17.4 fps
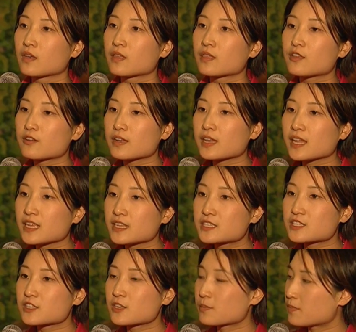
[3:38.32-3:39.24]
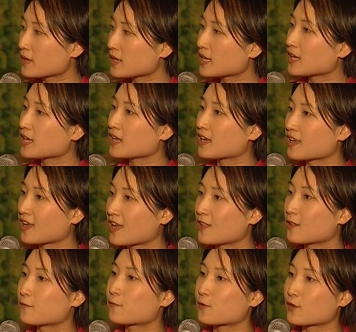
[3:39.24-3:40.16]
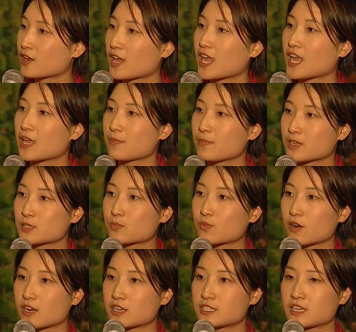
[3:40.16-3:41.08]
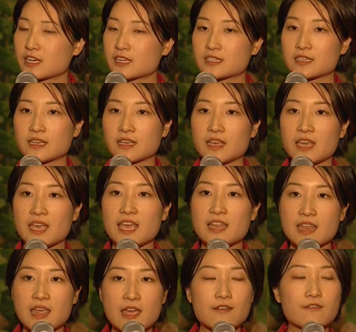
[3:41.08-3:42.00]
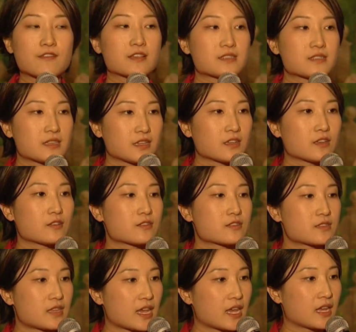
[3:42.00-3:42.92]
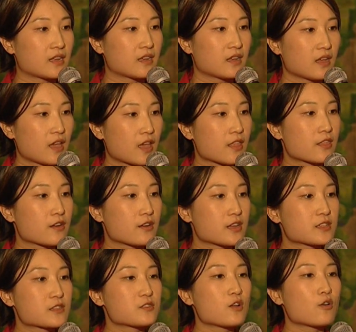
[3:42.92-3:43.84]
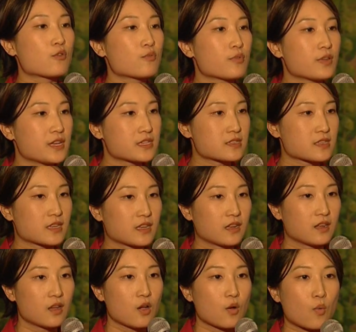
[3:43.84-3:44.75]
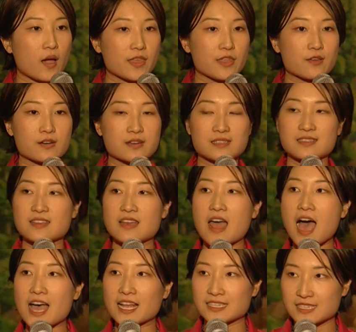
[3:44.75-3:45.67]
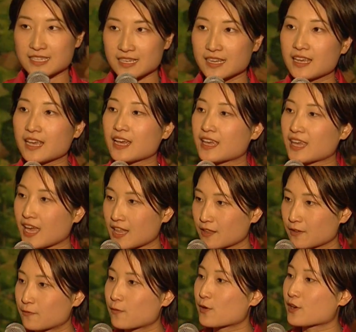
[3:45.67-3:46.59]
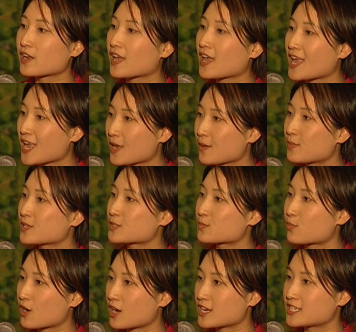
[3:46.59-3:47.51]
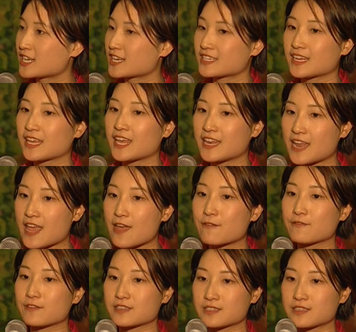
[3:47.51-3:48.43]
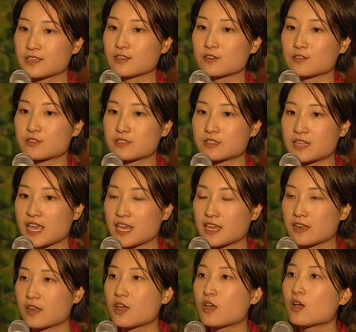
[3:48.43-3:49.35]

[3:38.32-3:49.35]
There needs to be a California habeas project in every single state. There is no reason why there is not a California habeas project in every single state